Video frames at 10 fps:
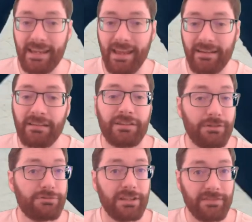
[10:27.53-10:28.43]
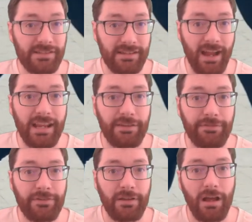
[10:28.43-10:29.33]
in using this kind
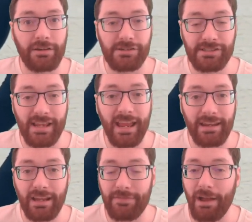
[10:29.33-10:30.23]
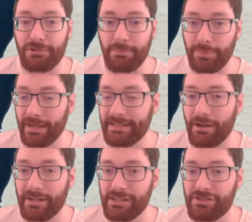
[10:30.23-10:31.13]
of understanding of how to break
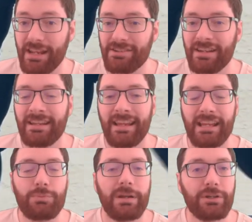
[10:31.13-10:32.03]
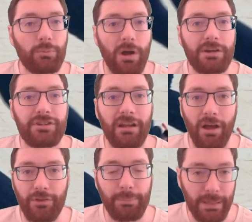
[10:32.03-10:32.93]
down an exchange is when you're watching
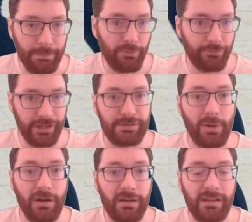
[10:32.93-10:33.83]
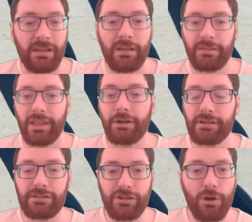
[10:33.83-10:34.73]
other people free spar. There
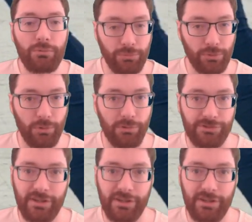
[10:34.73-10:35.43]
is no rules